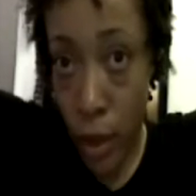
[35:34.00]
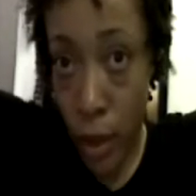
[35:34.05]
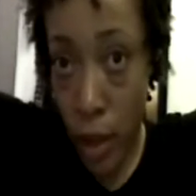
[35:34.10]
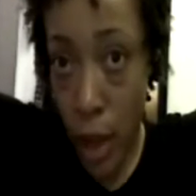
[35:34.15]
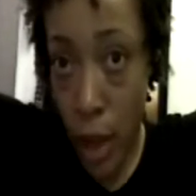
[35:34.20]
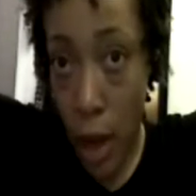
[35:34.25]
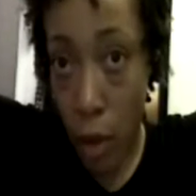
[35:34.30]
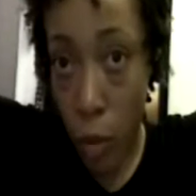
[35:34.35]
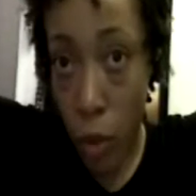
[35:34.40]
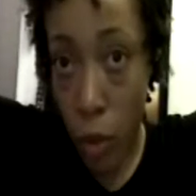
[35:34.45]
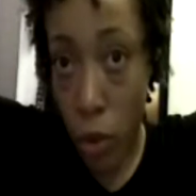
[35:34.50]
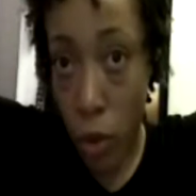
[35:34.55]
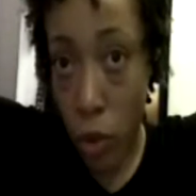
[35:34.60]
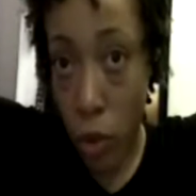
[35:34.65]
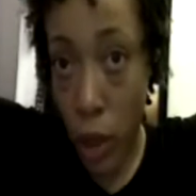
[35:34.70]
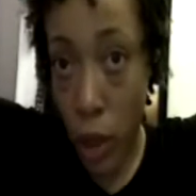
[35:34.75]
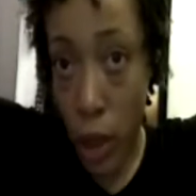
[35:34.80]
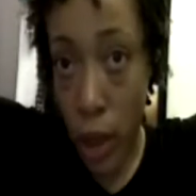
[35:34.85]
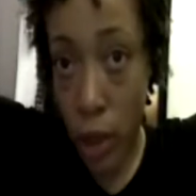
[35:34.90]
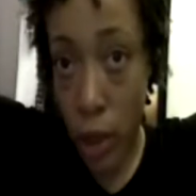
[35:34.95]
Now what you
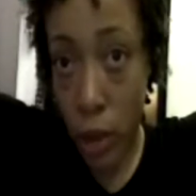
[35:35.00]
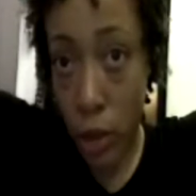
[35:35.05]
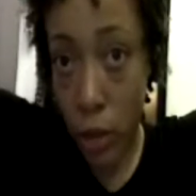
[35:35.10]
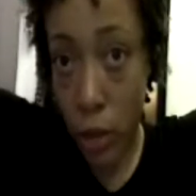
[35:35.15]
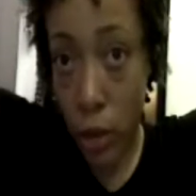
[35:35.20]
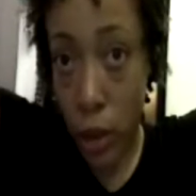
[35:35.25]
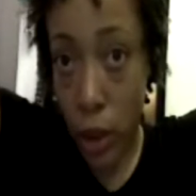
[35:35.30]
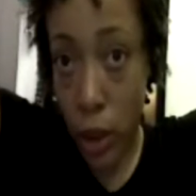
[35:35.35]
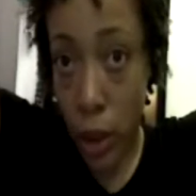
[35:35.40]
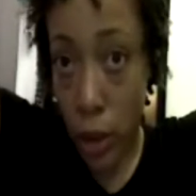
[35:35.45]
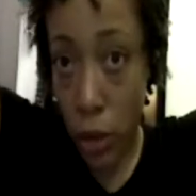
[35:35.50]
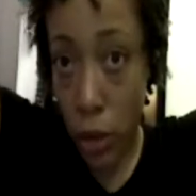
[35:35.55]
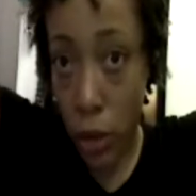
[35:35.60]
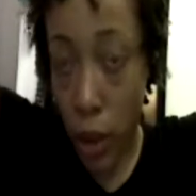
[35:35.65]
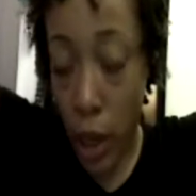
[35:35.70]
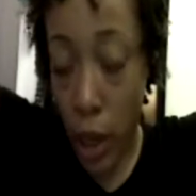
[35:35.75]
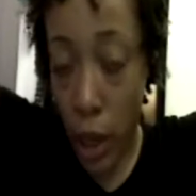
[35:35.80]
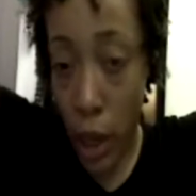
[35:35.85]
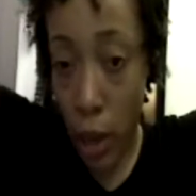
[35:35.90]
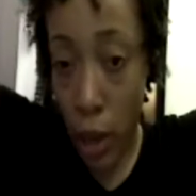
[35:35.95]
can do is that you
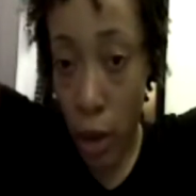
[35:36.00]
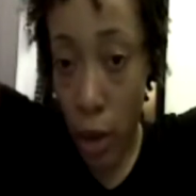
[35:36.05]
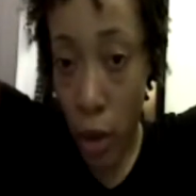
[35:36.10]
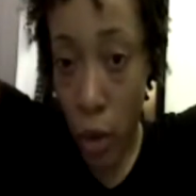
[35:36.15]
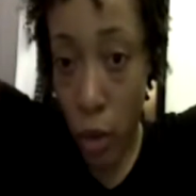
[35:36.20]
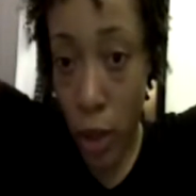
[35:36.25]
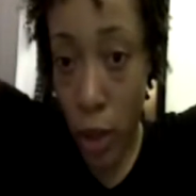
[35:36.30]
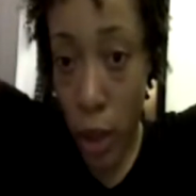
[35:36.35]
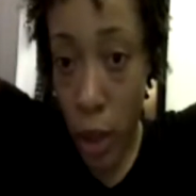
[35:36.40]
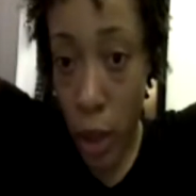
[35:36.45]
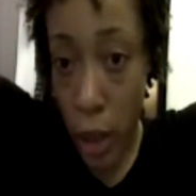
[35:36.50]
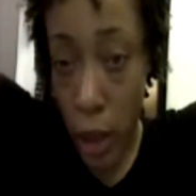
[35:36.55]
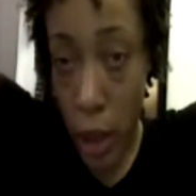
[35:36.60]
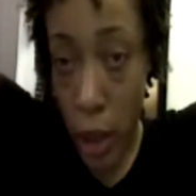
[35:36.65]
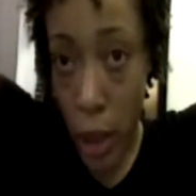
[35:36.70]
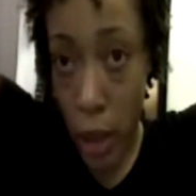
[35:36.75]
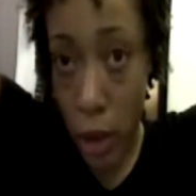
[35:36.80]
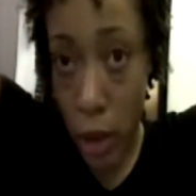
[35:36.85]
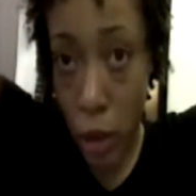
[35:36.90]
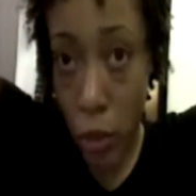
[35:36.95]
can hold the other
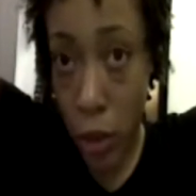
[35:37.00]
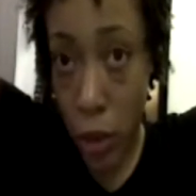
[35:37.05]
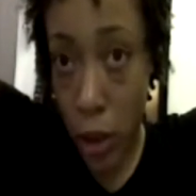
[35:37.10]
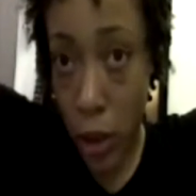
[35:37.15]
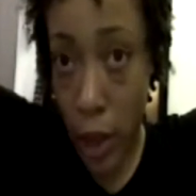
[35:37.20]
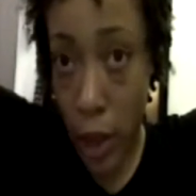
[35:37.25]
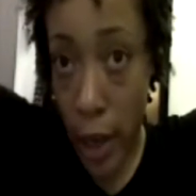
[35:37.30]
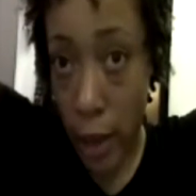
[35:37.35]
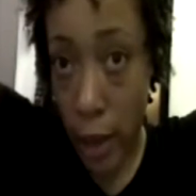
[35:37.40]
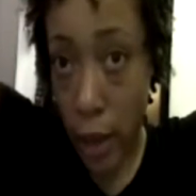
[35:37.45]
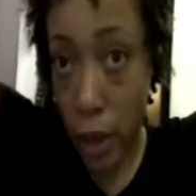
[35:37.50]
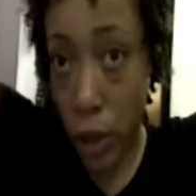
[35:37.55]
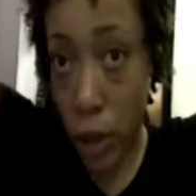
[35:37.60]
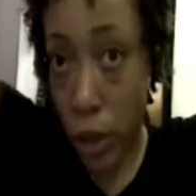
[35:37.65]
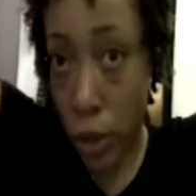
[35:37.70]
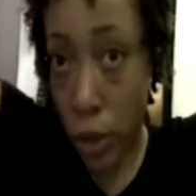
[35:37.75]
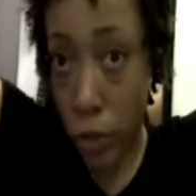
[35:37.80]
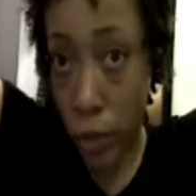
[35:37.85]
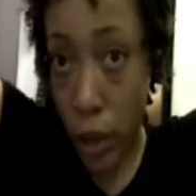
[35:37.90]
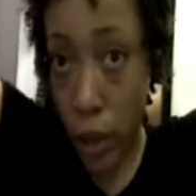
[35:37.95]
twist down that
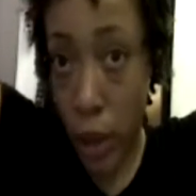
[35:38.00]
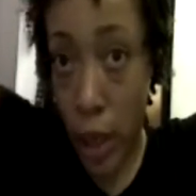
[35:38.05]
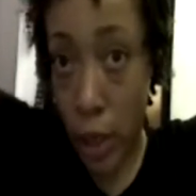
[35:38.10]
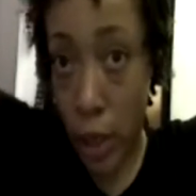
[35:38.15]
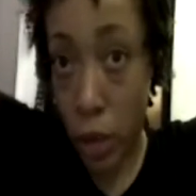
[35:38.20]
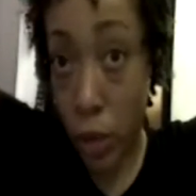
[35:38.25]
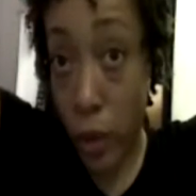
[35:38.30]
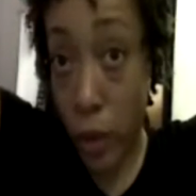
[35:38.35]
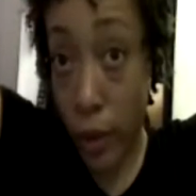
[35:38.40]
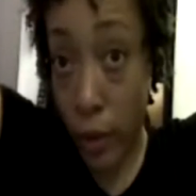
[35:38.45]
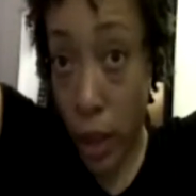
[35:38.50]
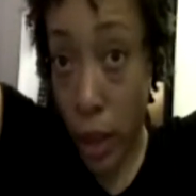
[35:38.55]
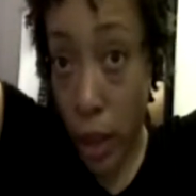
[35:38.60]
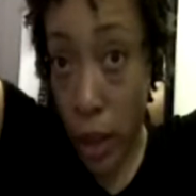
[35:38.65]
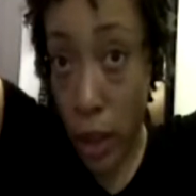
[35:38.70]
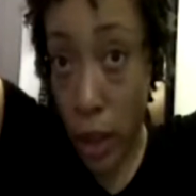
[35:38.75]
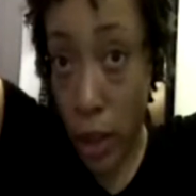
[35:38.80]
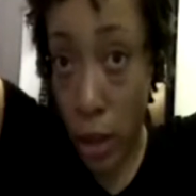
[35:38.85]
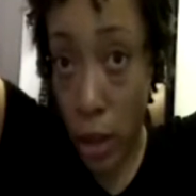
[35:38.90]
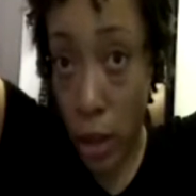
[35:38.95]
you have
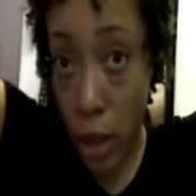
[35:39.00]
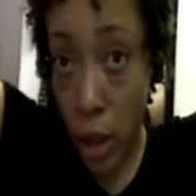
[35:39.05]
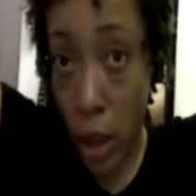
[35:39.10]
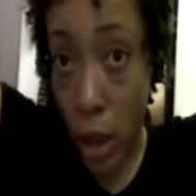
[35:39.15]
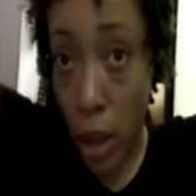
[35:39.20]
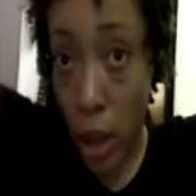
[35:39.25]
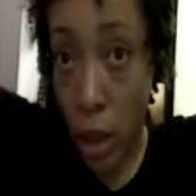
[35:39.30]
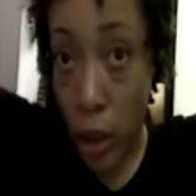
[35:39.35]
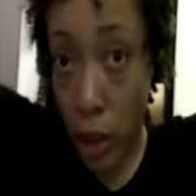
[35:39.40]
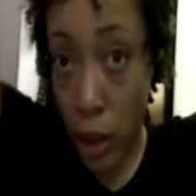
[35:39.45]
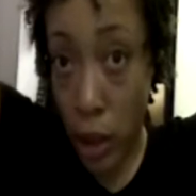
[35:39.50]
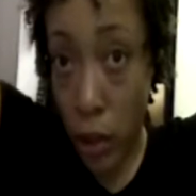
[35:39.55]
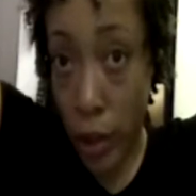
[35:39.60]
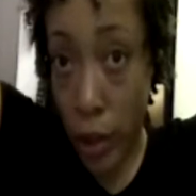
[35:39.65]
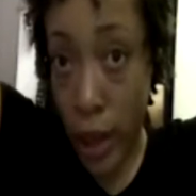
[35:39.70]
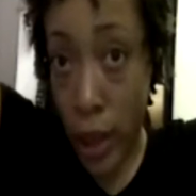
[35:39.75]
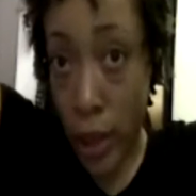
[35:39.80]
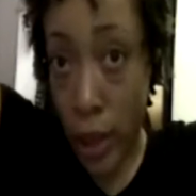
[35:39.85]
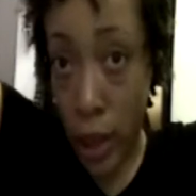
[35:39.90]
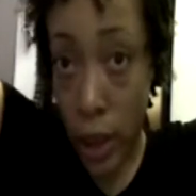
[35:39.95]
done so
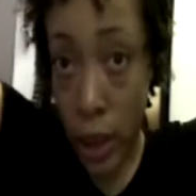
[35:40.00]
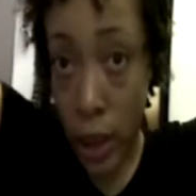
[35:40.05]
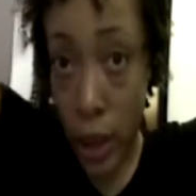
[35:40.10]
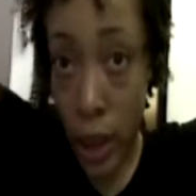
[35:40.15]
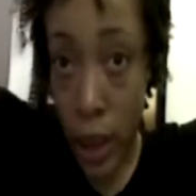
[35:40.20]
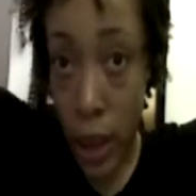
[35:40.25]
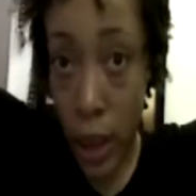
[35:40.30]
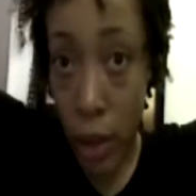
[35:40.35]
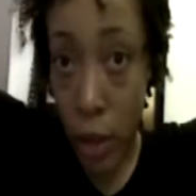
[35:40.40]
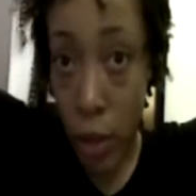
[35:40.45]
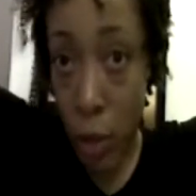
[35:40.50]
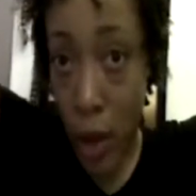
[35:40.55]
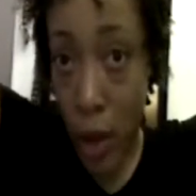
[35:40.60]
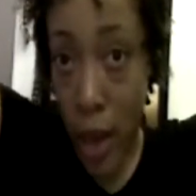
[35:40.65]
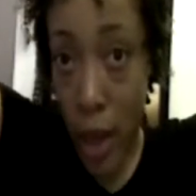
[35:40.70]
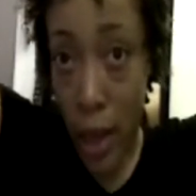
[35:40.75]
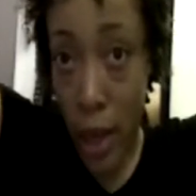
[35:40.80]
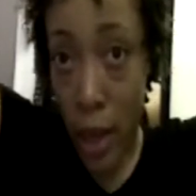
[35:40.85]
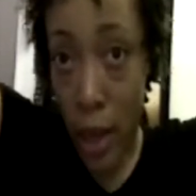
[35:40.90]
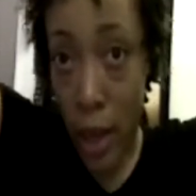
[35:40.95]
that it doesn't get in the
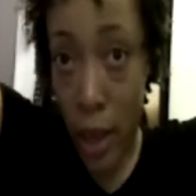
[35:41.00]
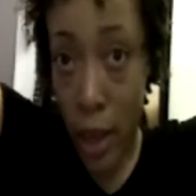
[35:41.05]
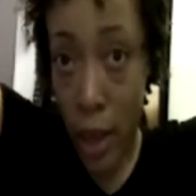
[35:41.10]
way.